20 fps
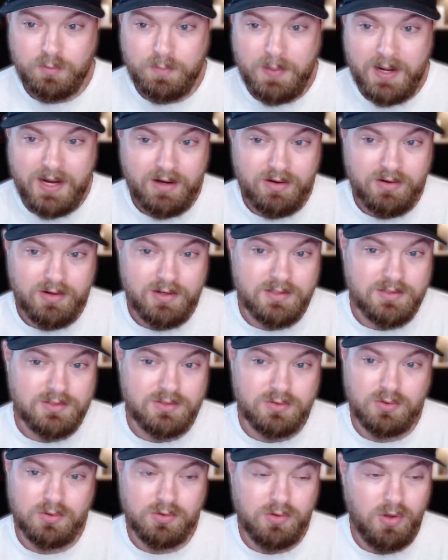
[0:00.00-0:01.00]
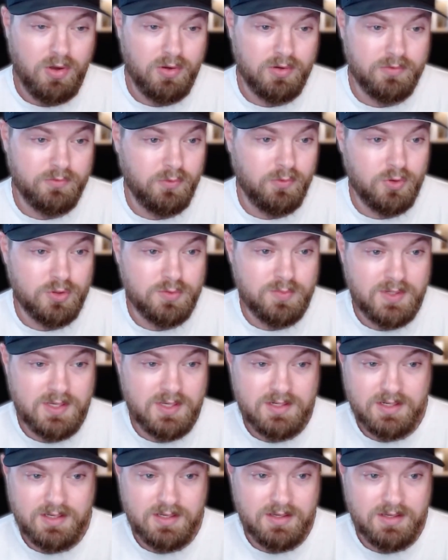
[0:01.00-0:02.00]
for parents or law
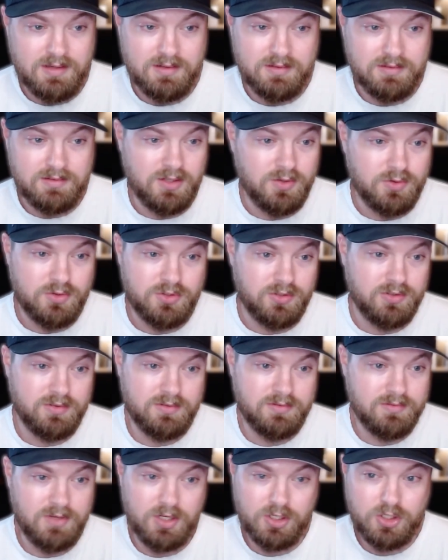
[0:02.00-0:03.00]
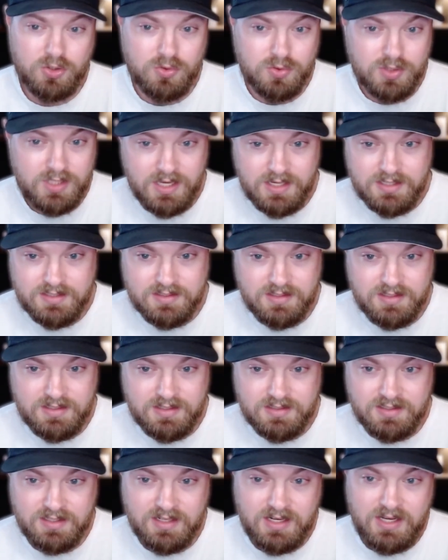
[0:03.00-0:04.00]
enforcement in certain acute
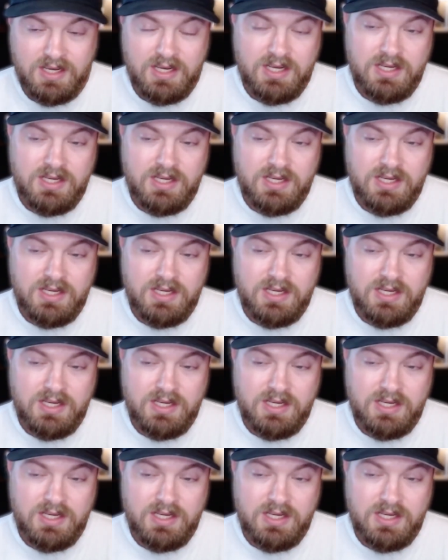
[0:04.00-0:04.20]
cases.